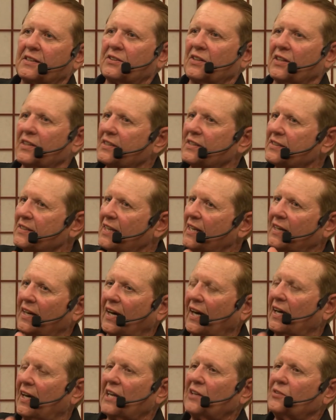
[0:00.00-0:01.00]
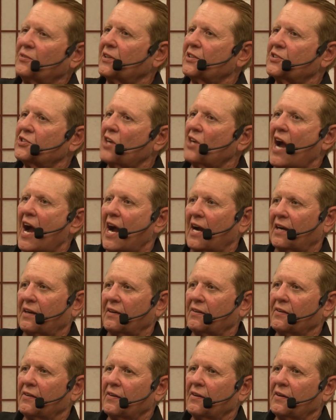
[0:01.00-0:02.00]
It's going to send an electric shock
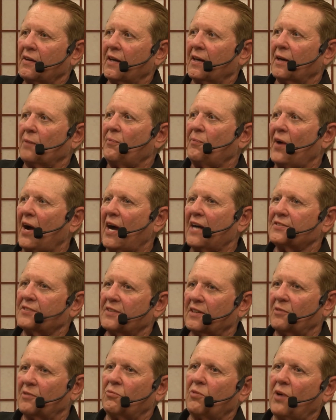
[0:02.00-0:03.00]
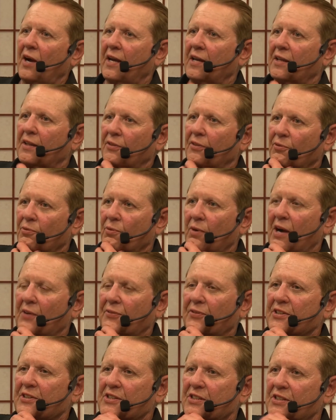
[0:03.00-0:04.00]
in a positive way
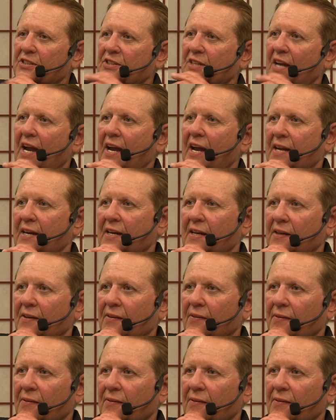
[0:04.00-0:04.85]
throughout the society.